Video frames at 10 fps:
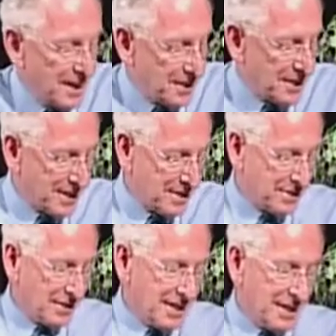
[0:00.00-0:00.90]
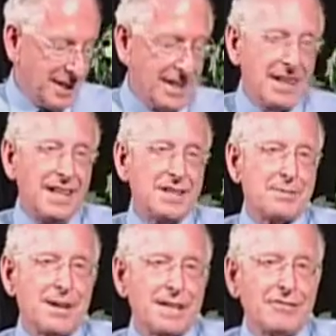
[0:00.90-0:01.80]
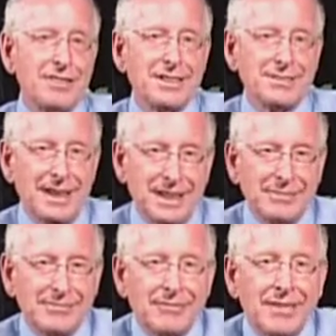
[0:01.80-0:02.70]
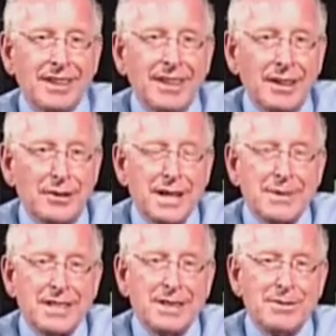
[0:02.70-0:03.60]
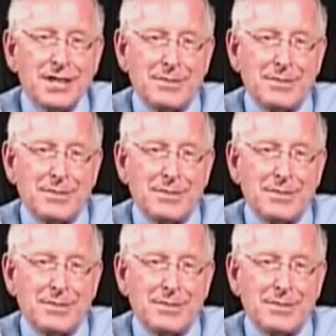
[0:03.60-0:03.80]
The second story is about a friend of mine. Her name is Kim